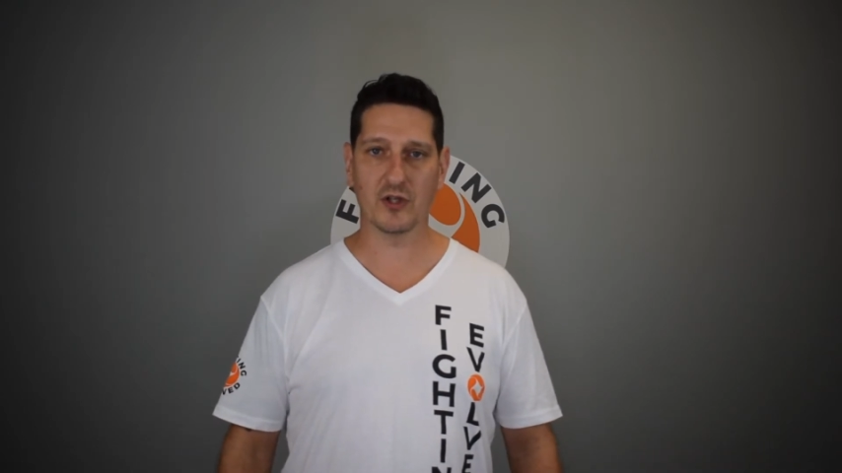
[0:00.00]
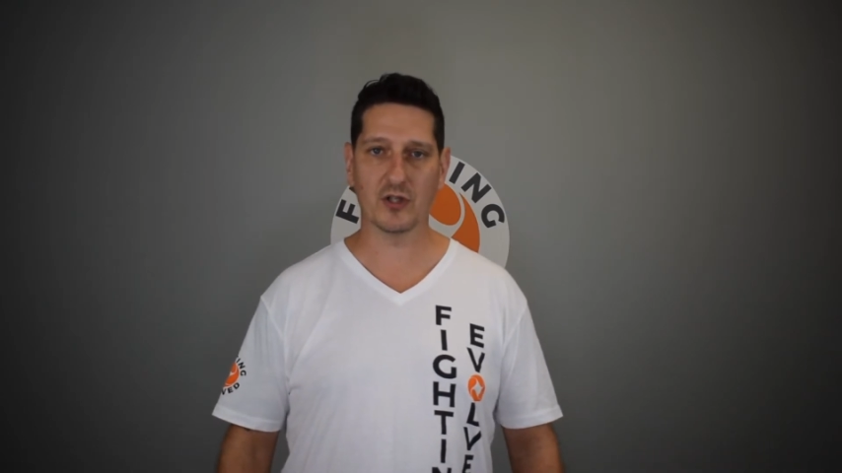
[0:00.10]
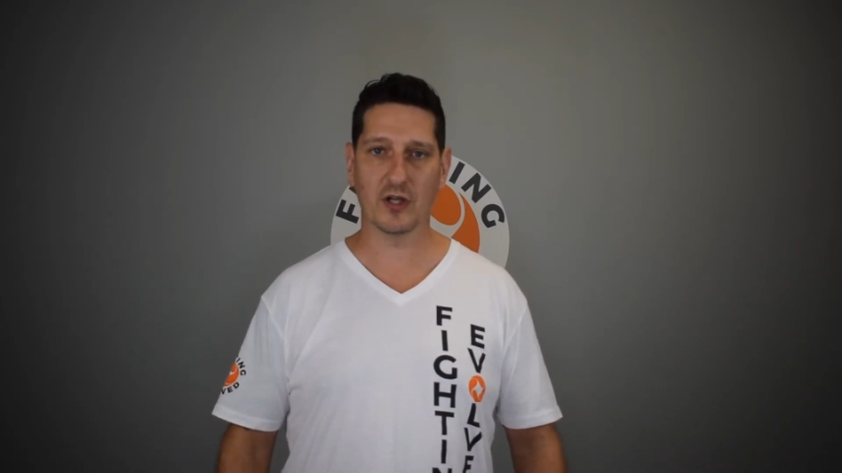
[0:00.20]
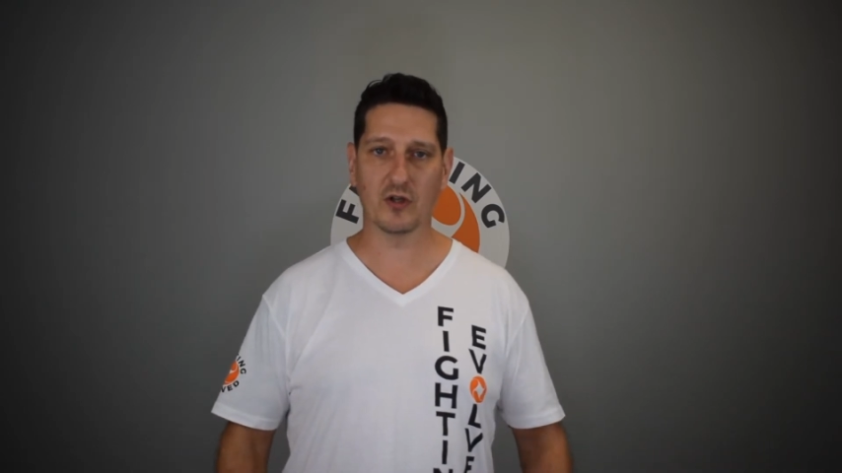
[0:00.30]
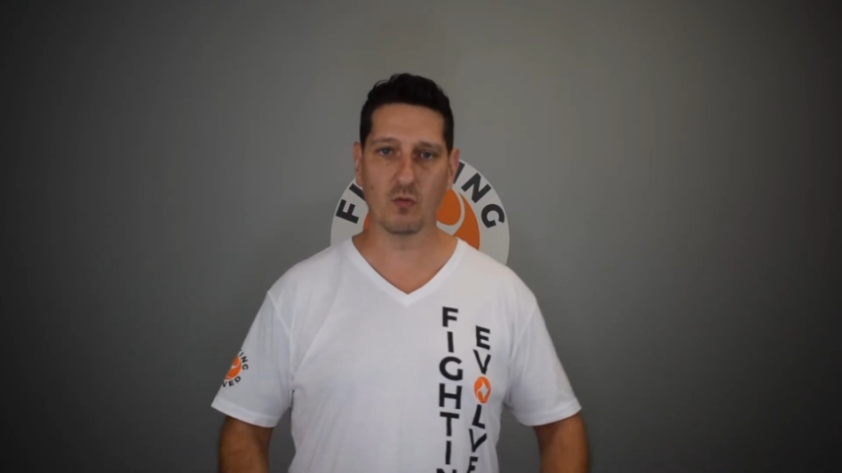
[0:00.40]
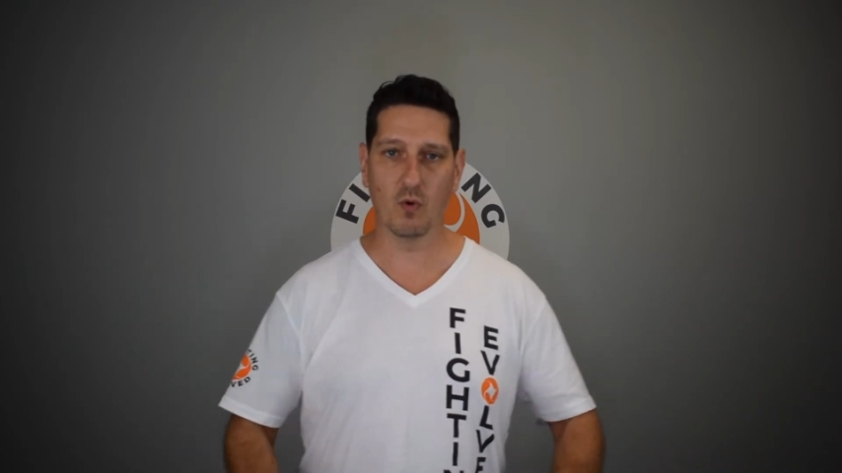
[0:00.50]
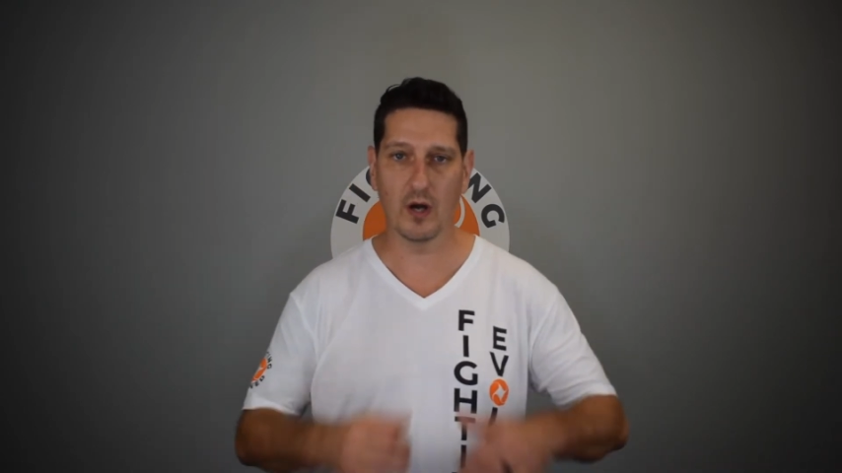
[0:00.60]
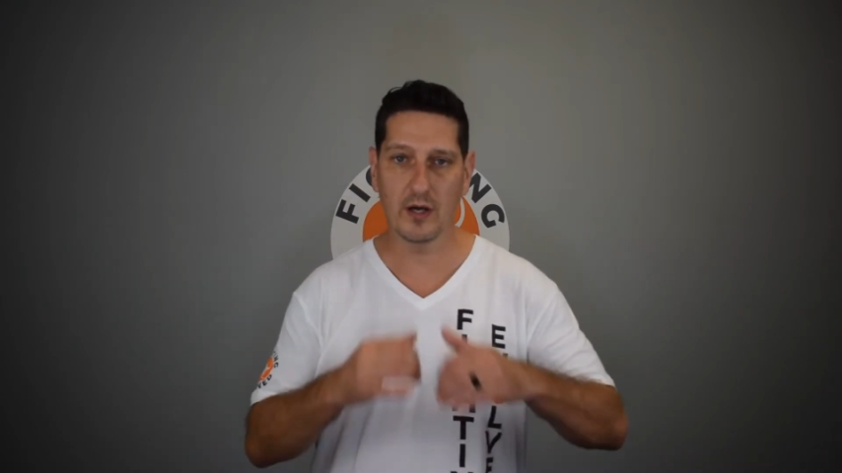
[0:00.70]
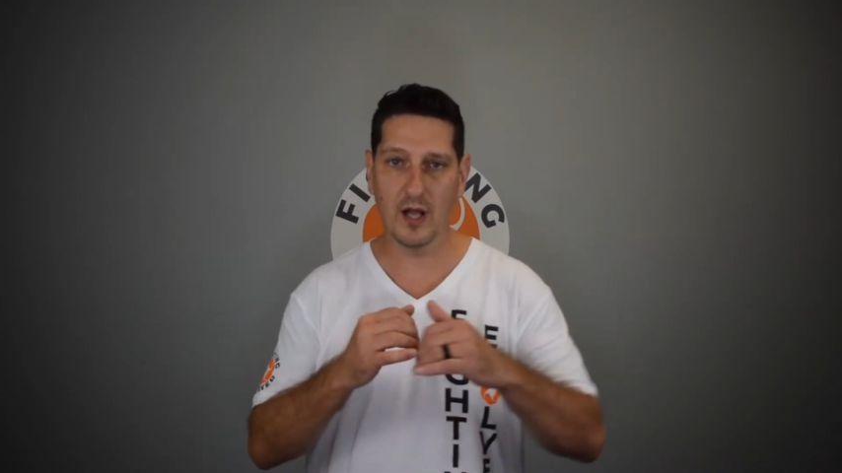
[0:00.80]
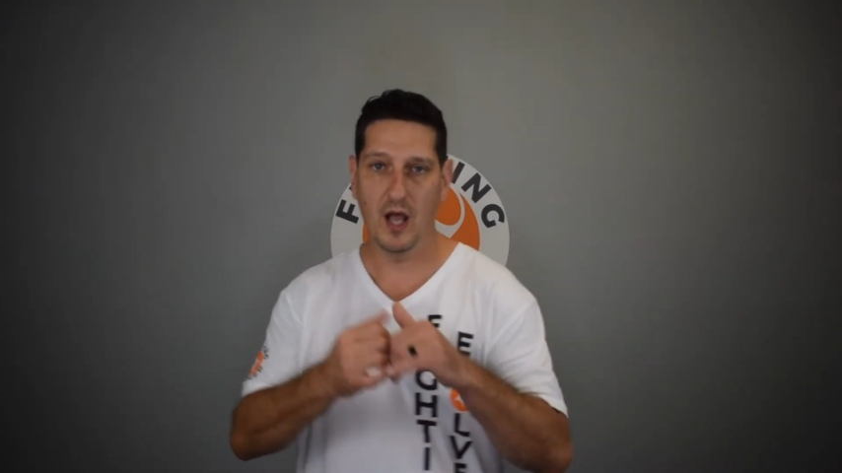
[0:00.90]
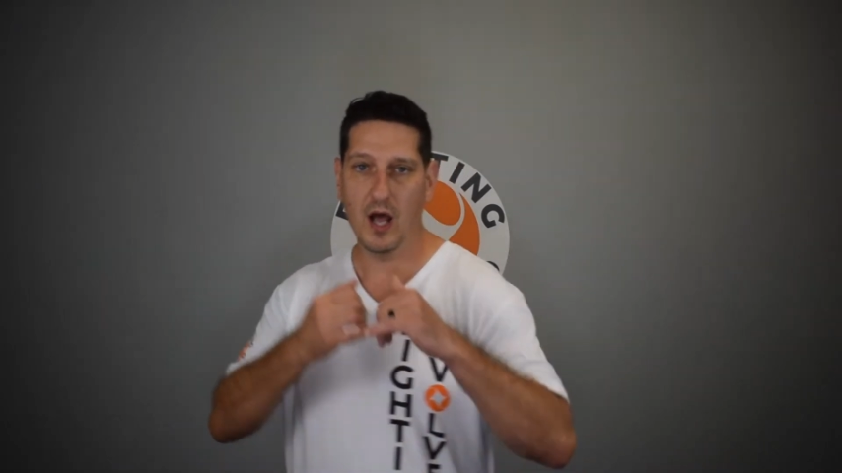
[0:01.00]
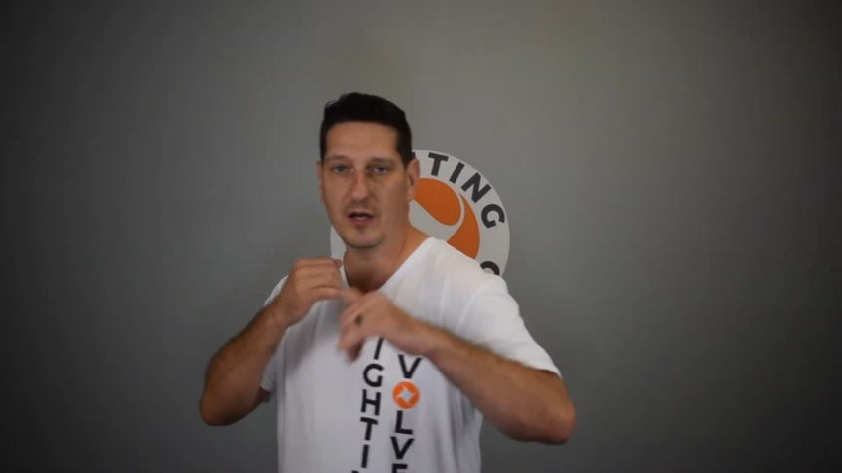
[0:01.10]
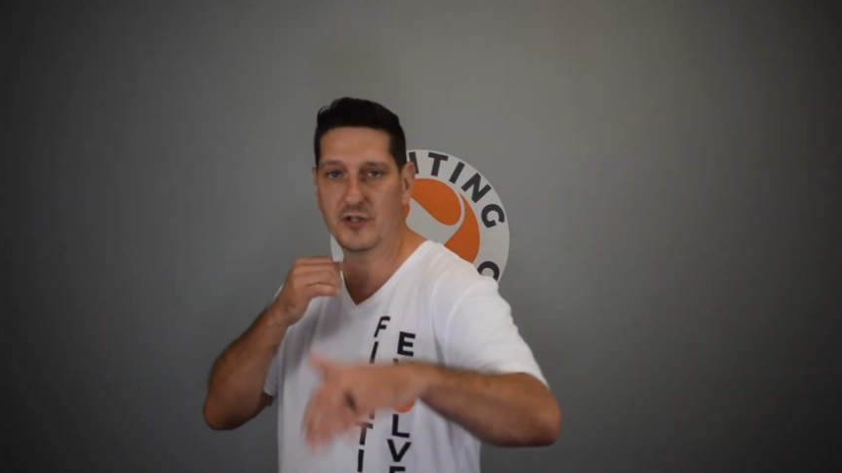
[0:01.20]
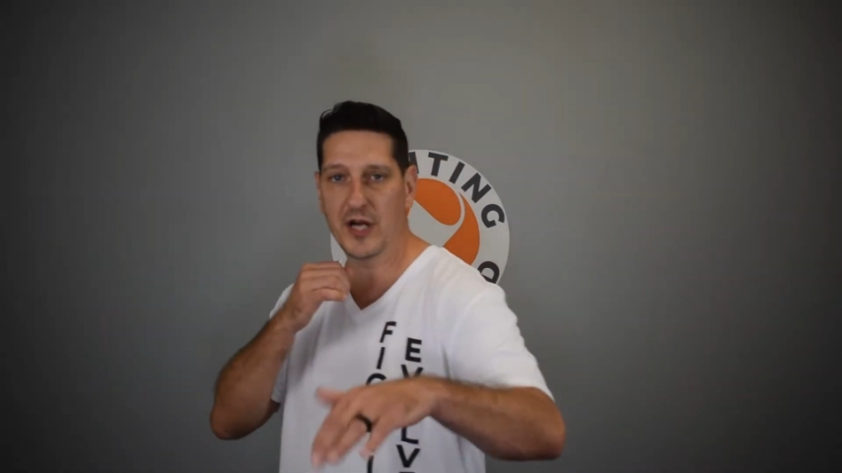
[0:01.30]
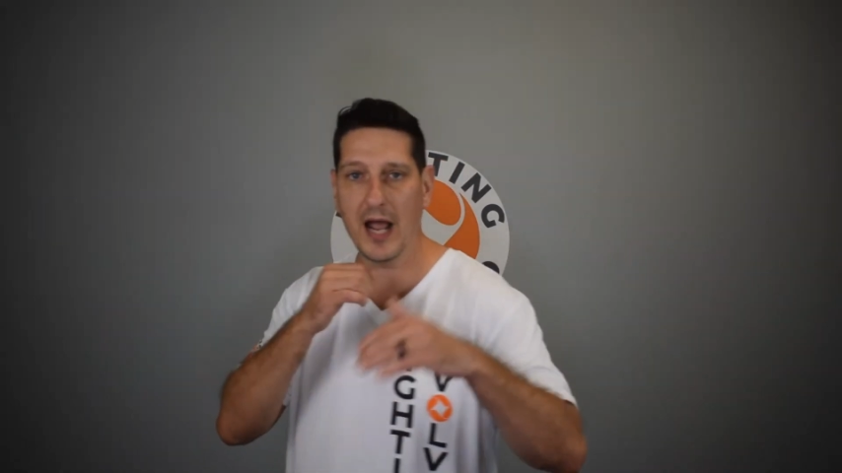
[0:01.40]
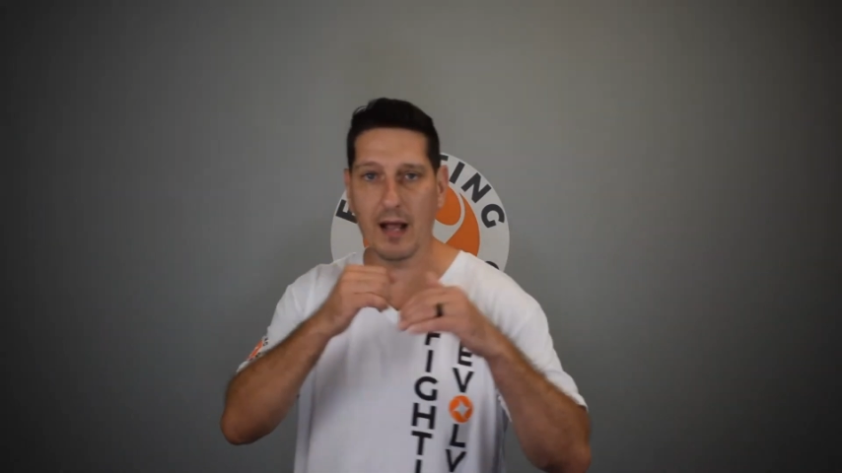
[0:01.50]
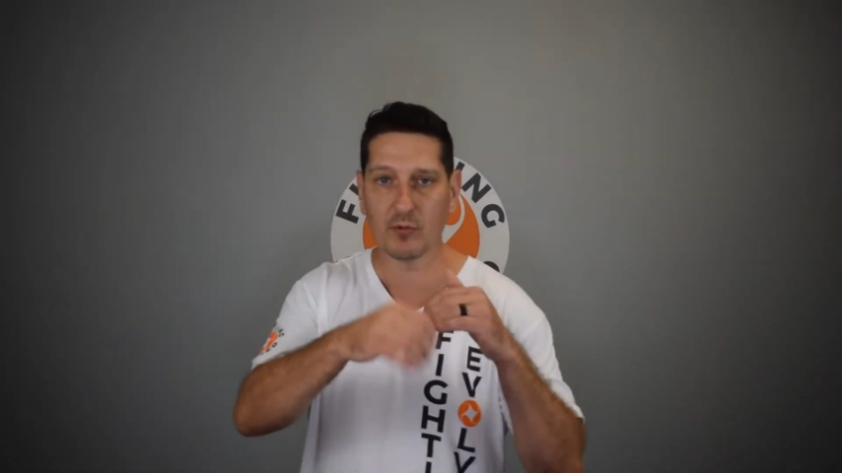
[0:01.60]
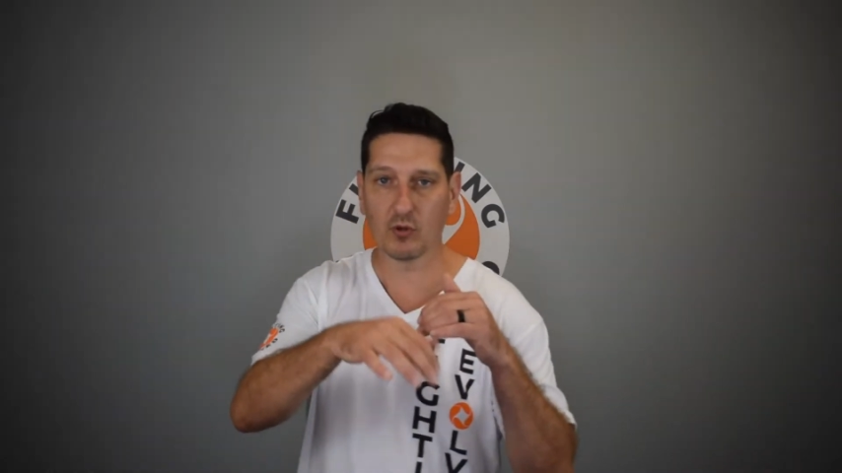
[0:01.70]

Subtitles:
just like you would a jab,